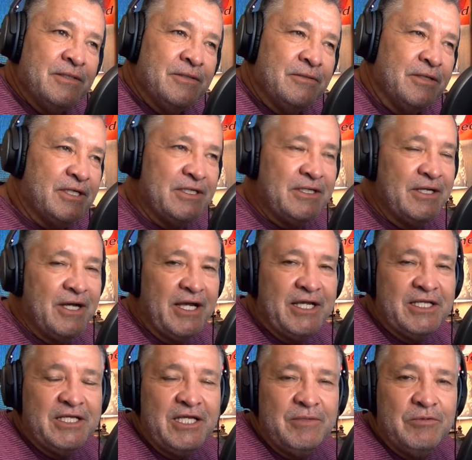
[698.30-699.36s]
Well, I
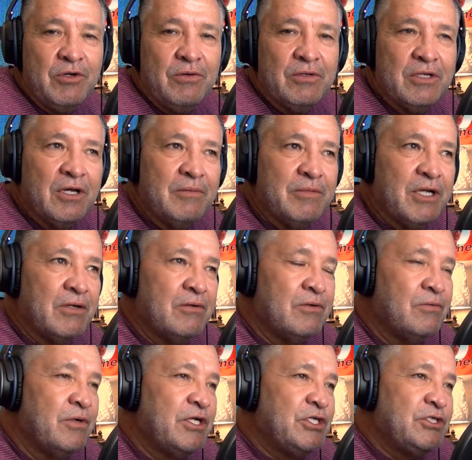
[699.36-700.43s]
could keep going on, but I don't
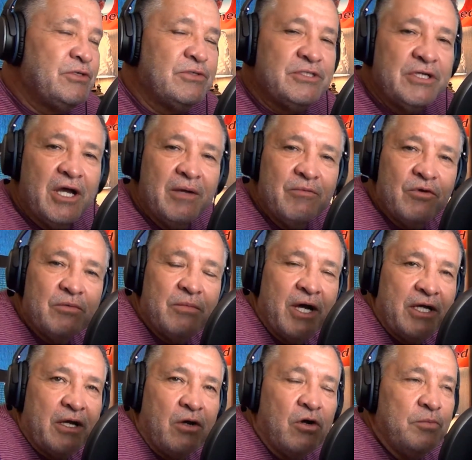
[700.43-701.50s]
want to waste your time or
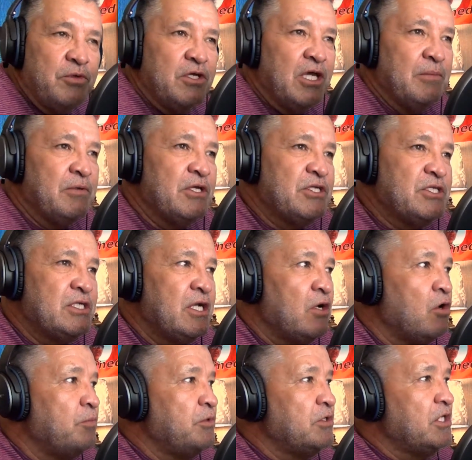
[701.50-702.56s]
mine. I hope you keep listening. I
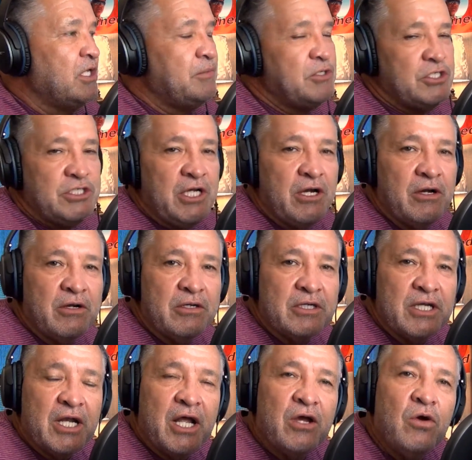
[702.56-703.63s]
hope you keep sharing.
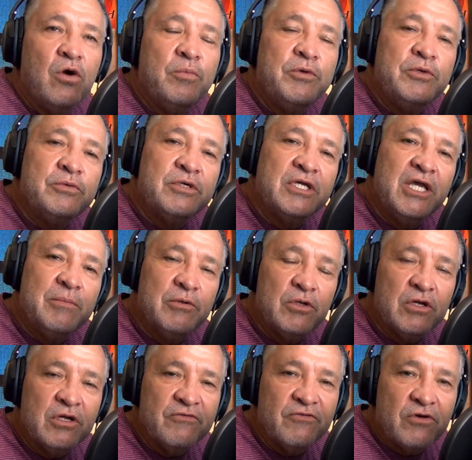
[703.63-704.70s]
And I hope you will keep
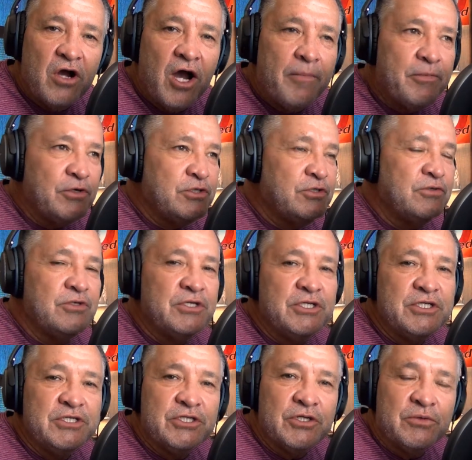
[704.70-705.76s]
looking for
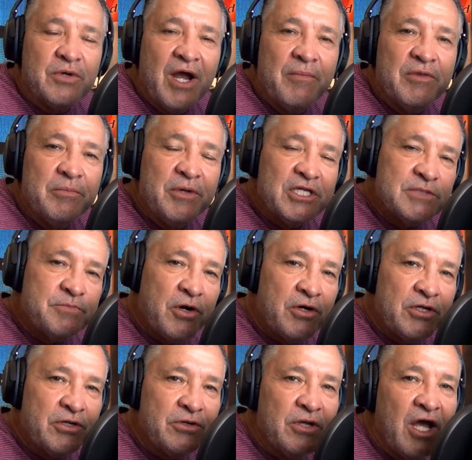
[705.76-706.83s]
opportunities to grab the best part
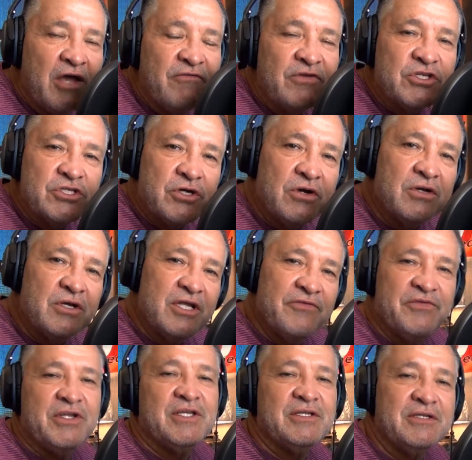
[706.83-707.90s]
of your life and start
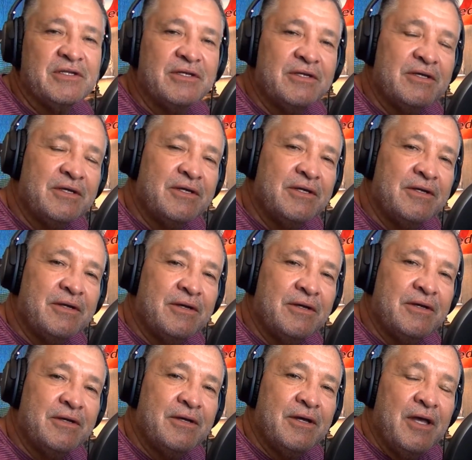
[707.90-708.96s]
living it.
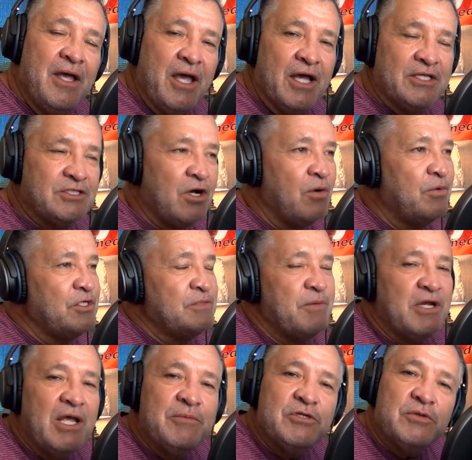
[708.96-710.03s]
As always, my
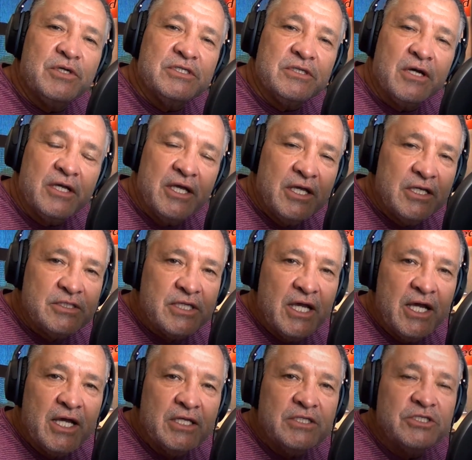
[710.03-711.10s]
name's Chris Jaquez.
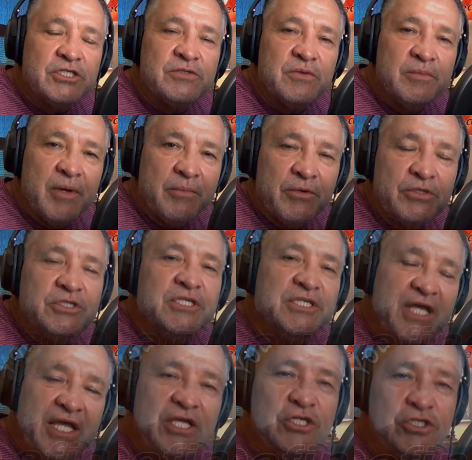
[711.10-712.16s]
And just remember,
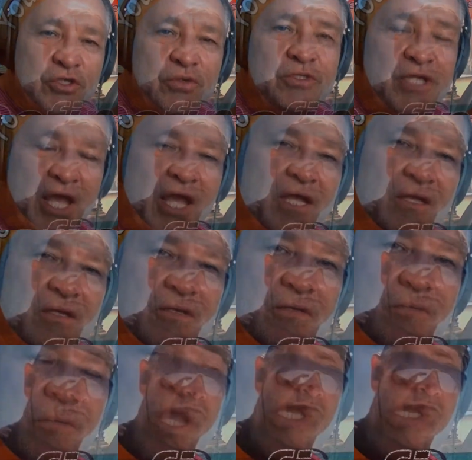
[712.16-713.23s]
today is your day.
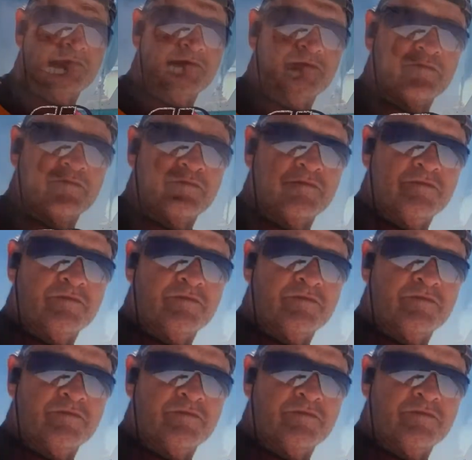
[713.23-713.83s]
Make it a good one.